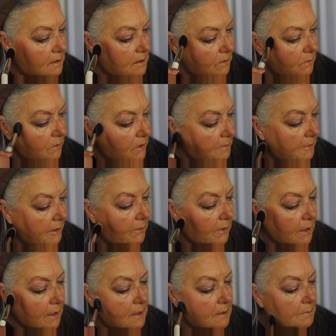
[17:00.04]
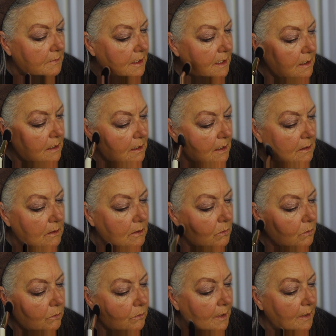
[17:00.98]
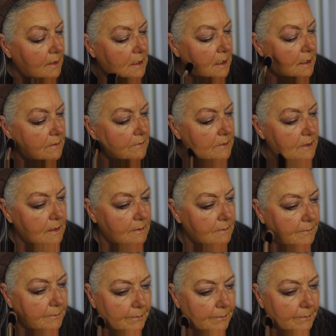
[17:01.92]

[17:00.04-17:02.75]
to one of my younger relatives.